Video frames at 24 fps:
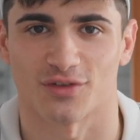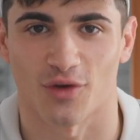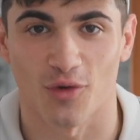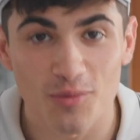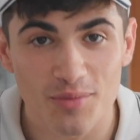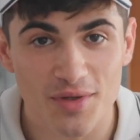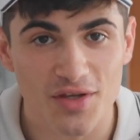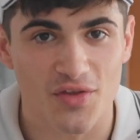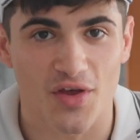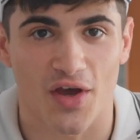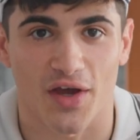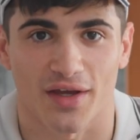
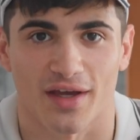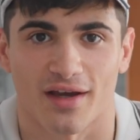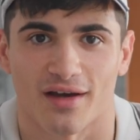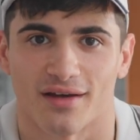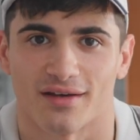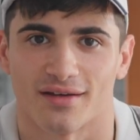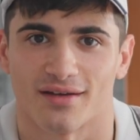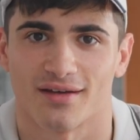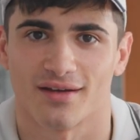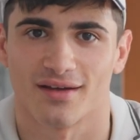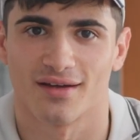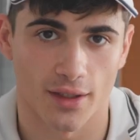Don't be that
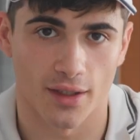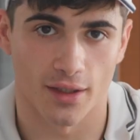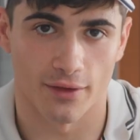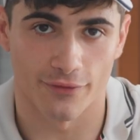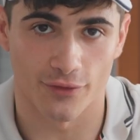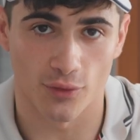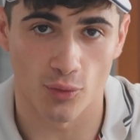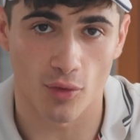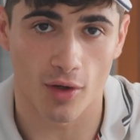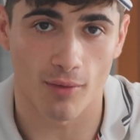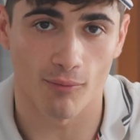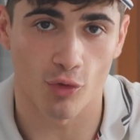guy.
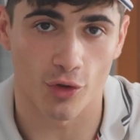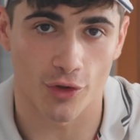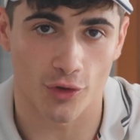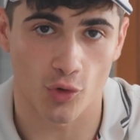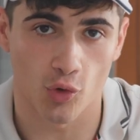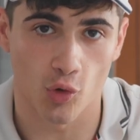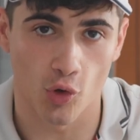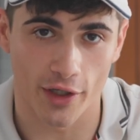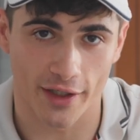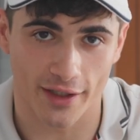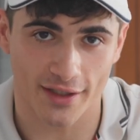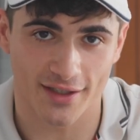If you want more
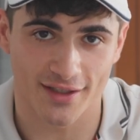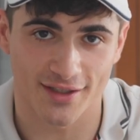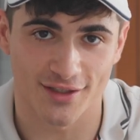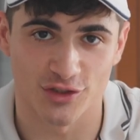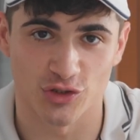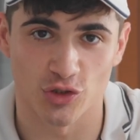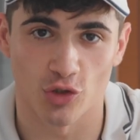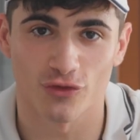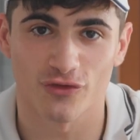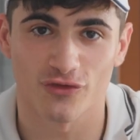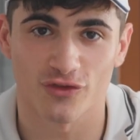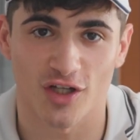quick,
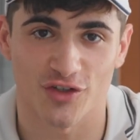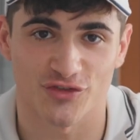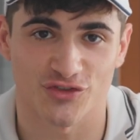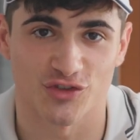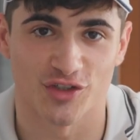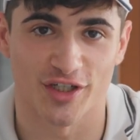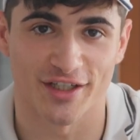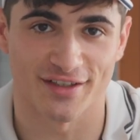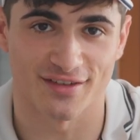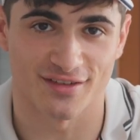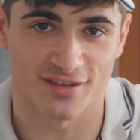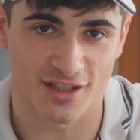no fluff
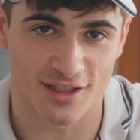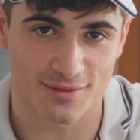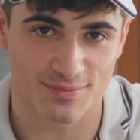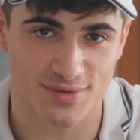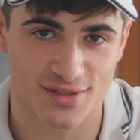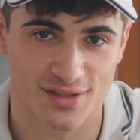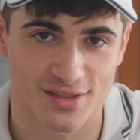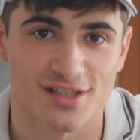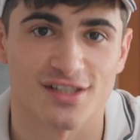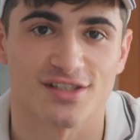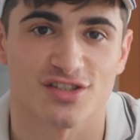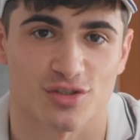grading
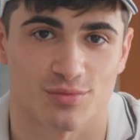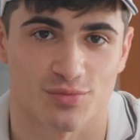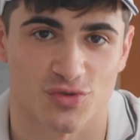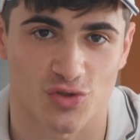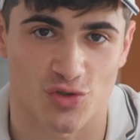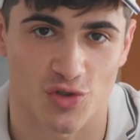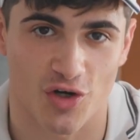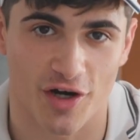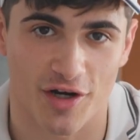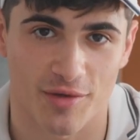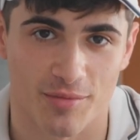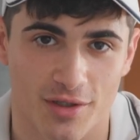tips, hit
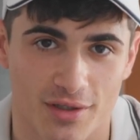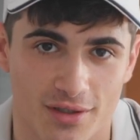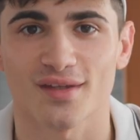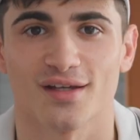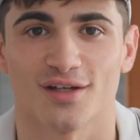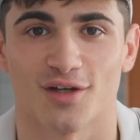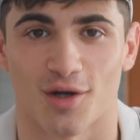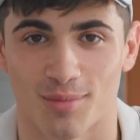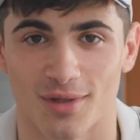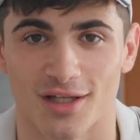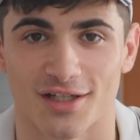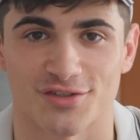subscribe.
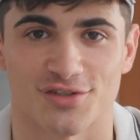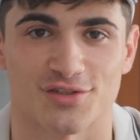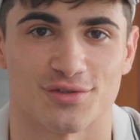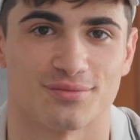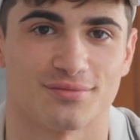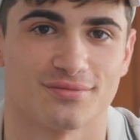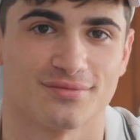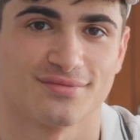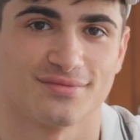God bless you.